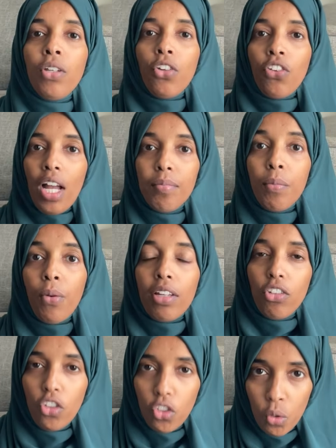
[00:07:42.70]
child memorize
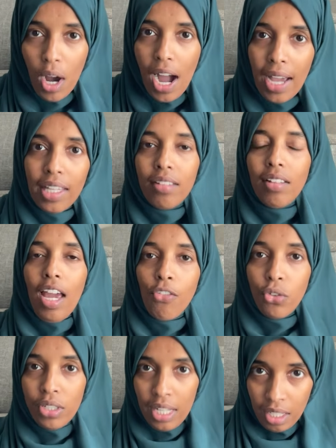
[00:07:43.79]
new ayahs every
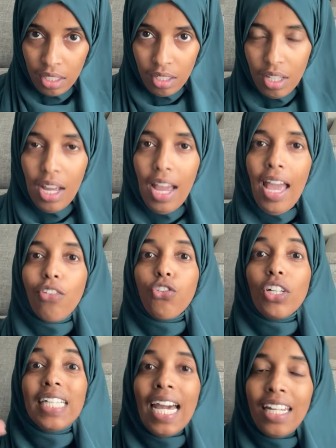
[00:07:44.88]
day and
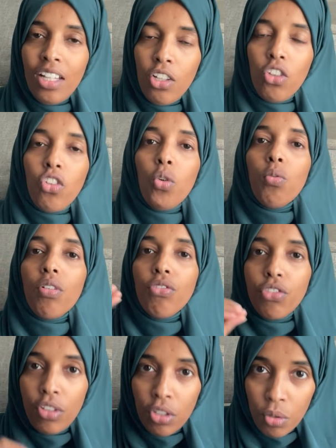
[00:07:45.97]
forgetting to
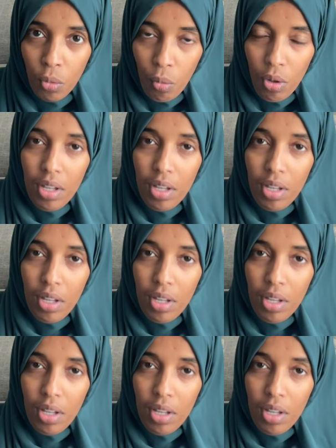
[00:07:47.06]
review.